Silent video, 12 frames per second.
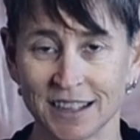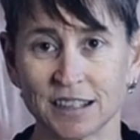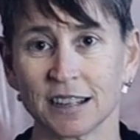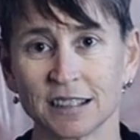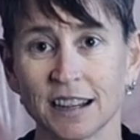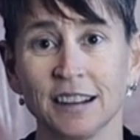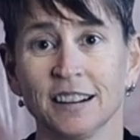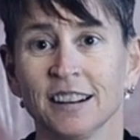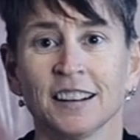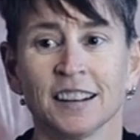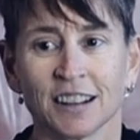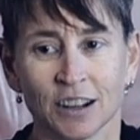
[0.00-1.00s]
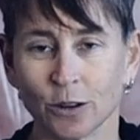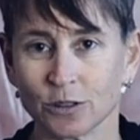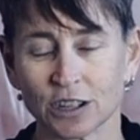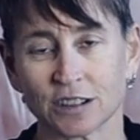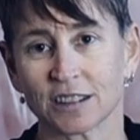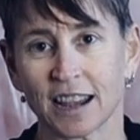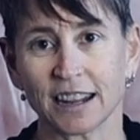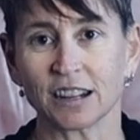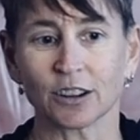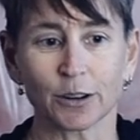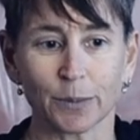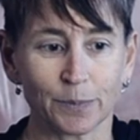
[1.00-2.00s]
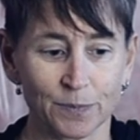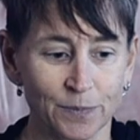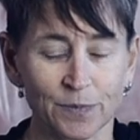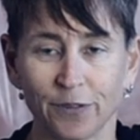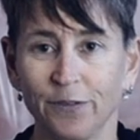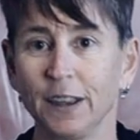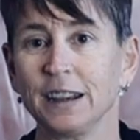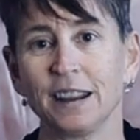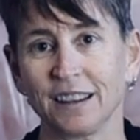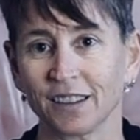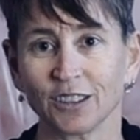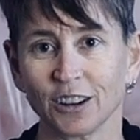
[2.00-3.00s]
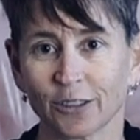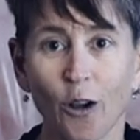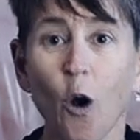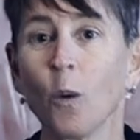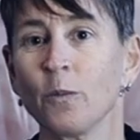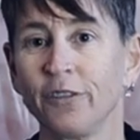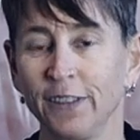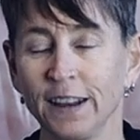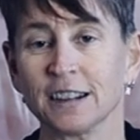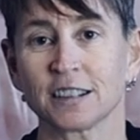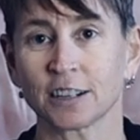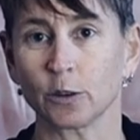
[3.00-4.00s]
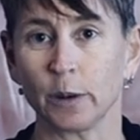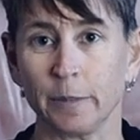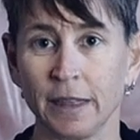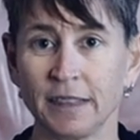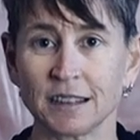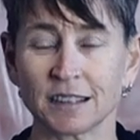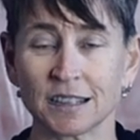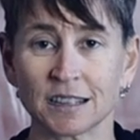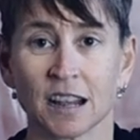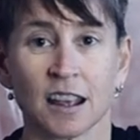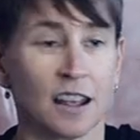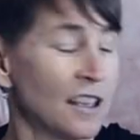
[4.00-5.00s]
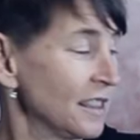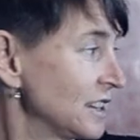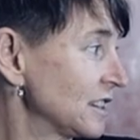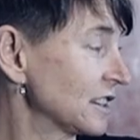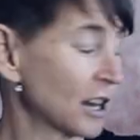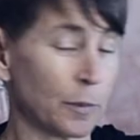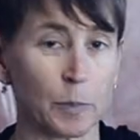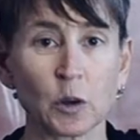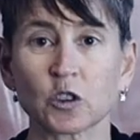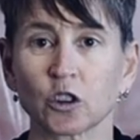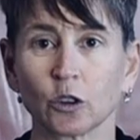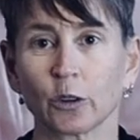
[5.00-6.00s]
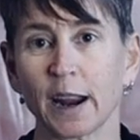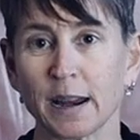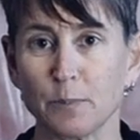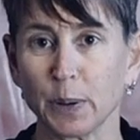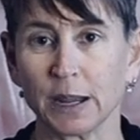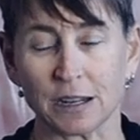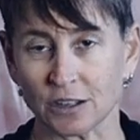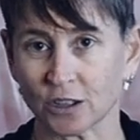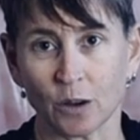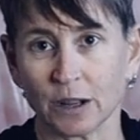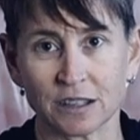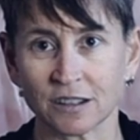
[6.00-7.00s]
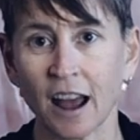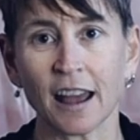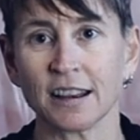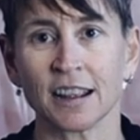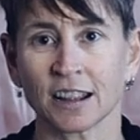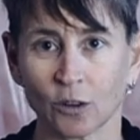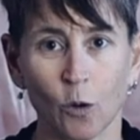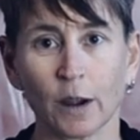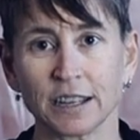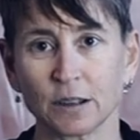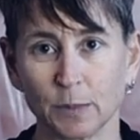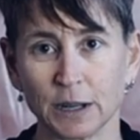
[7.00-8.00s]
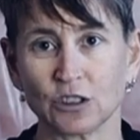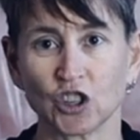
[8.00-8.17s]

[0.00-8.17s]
This isn't, you know, just like your fitness, your home fitness equipment. This is a commercial grade piece, so it's not going to be